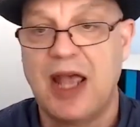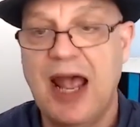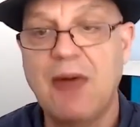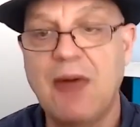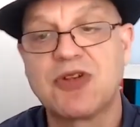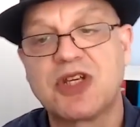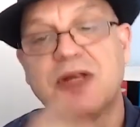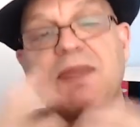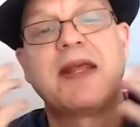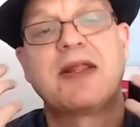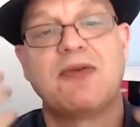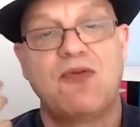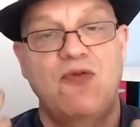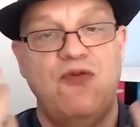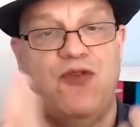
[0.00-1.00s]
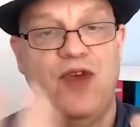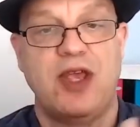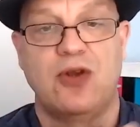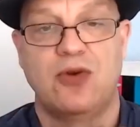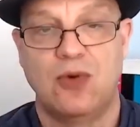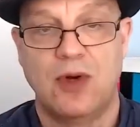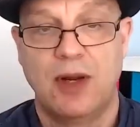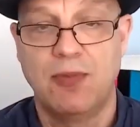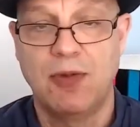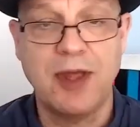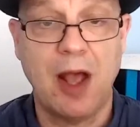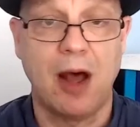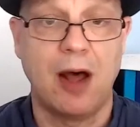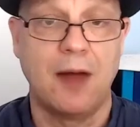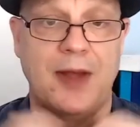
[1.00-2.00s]
How it's going to make them feel. And with
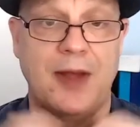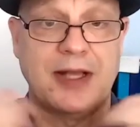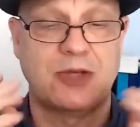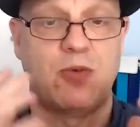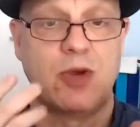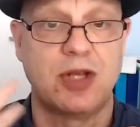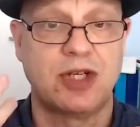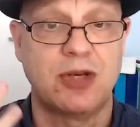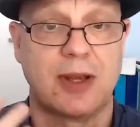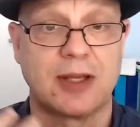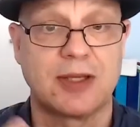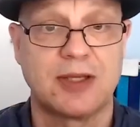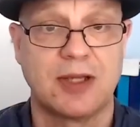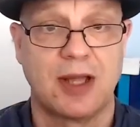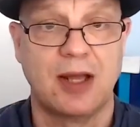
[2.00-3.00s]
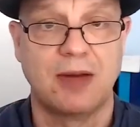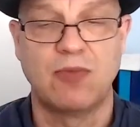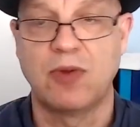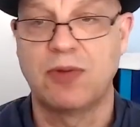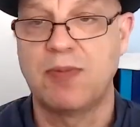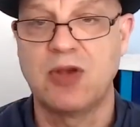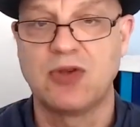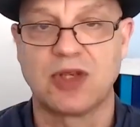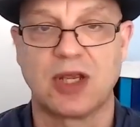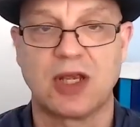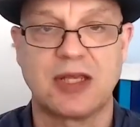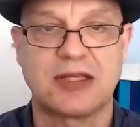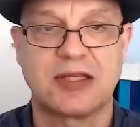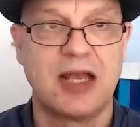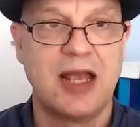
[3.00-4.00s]
art, that's what you're doing, isn't it? And with music,
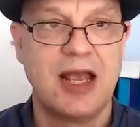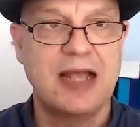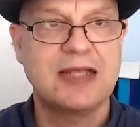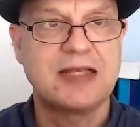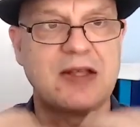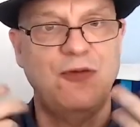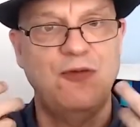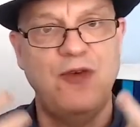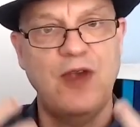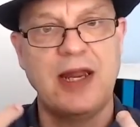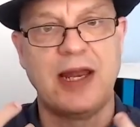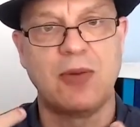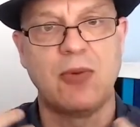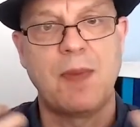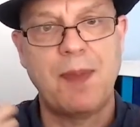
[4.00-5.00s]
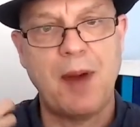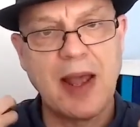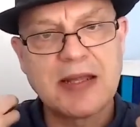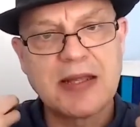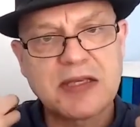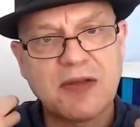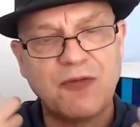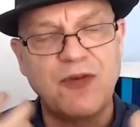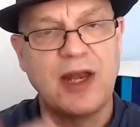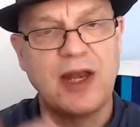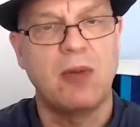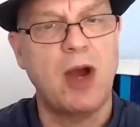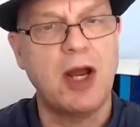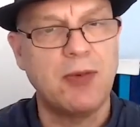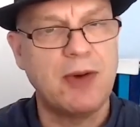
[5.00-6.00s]
it's the feeling. We buy into the
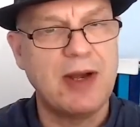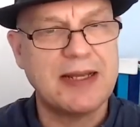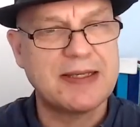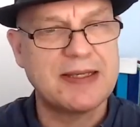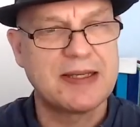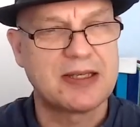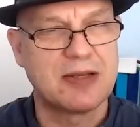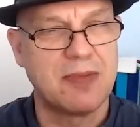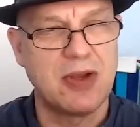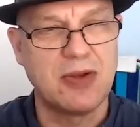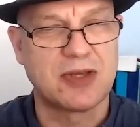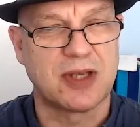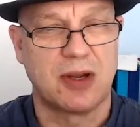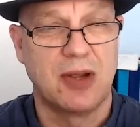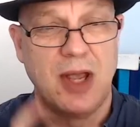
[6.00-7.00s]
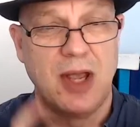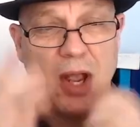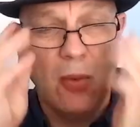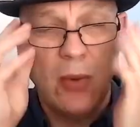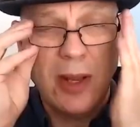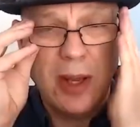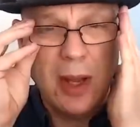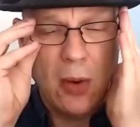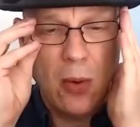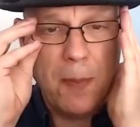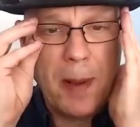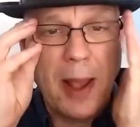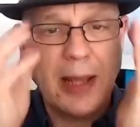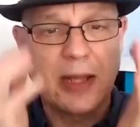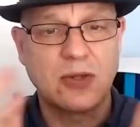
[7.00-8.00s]
feeling. Why do we listen to music? We're
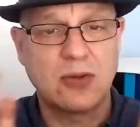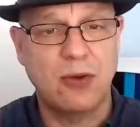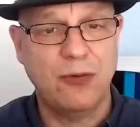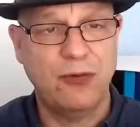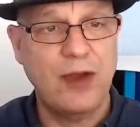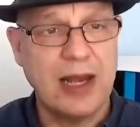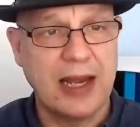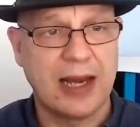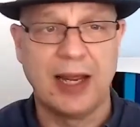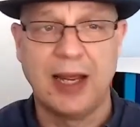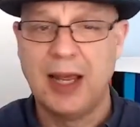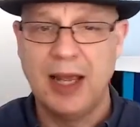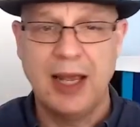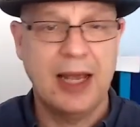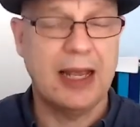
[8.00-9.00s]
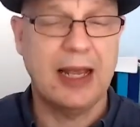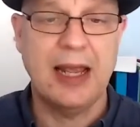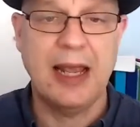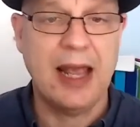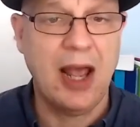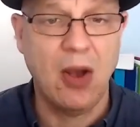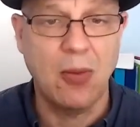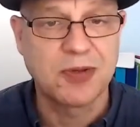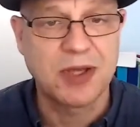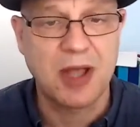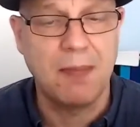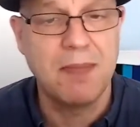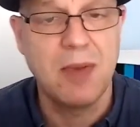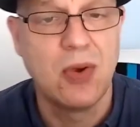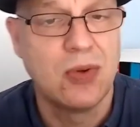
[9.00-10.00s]
buying into a feeling. It helps
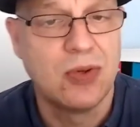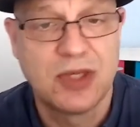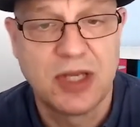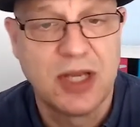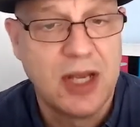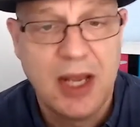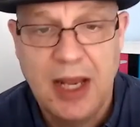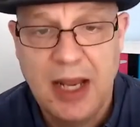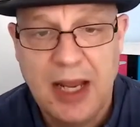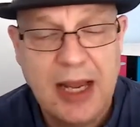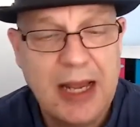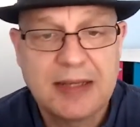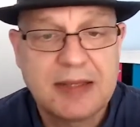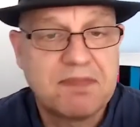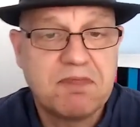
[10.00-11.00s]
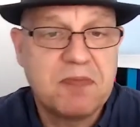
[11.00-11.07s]
our moods. It